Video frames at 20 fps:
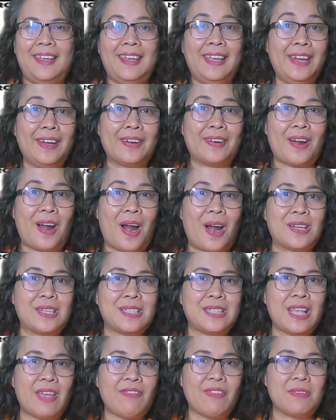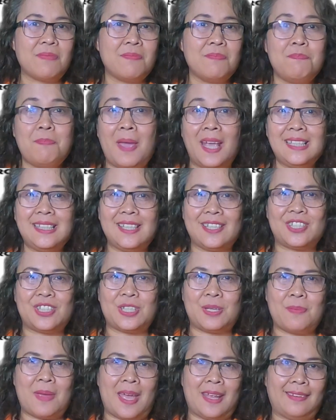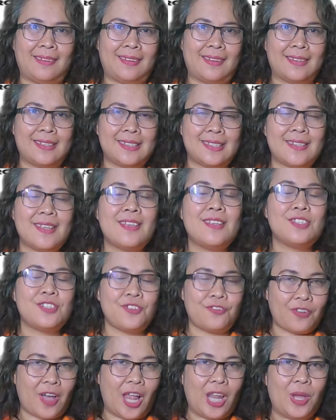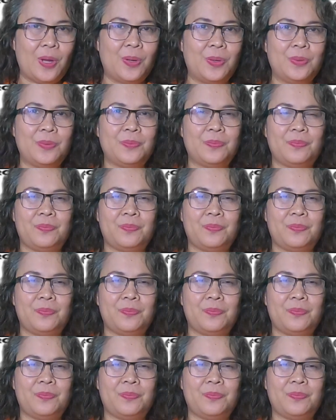Here are seven basic gym etiquettes to follow.